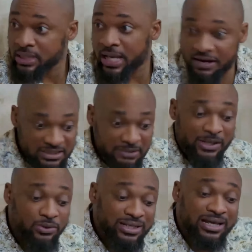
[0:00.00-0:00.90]
Every time I
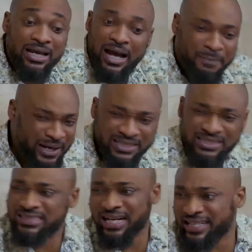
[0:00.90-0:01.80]
go there, I'm packing
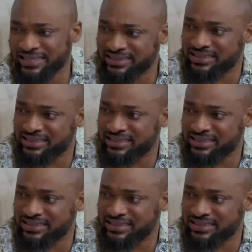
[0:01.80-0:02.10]
jackets,